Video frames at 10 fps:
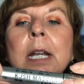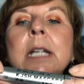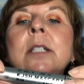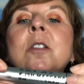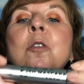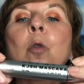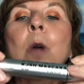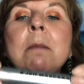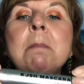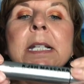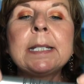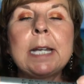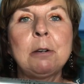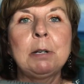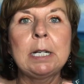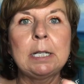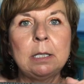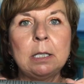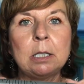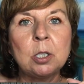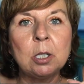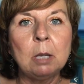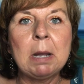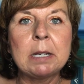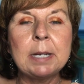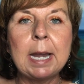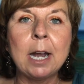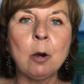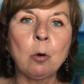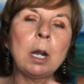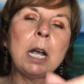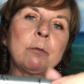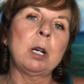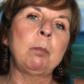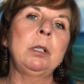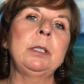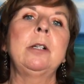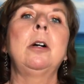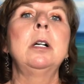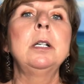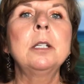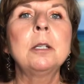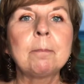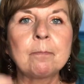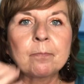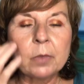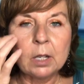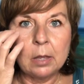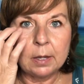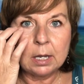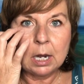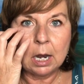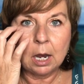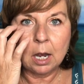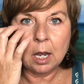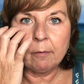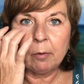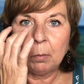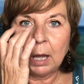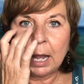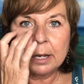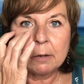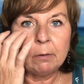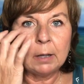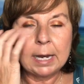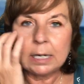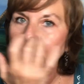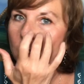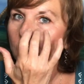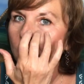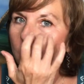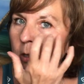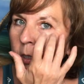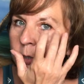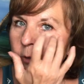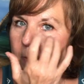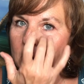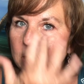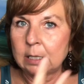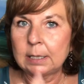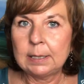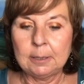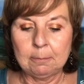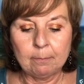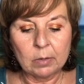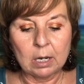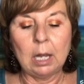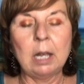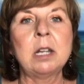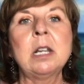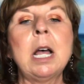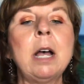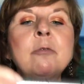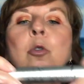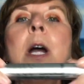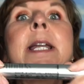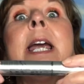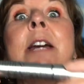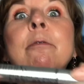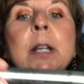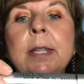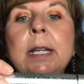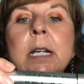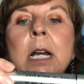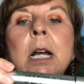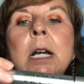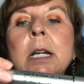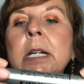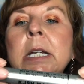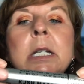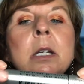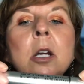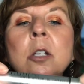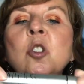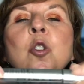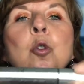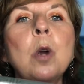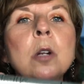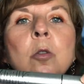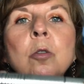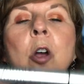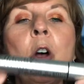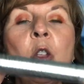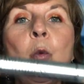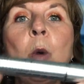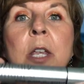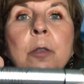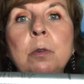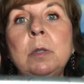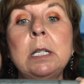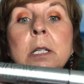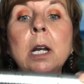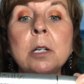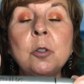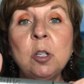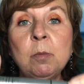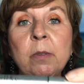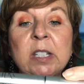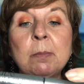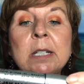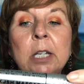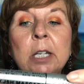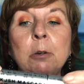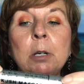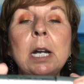It's a great mascara until about an hour after I put it on. And then I have black flakes all under my eyes and I tried everything. I struggled all the way through the entire tube of this mascara.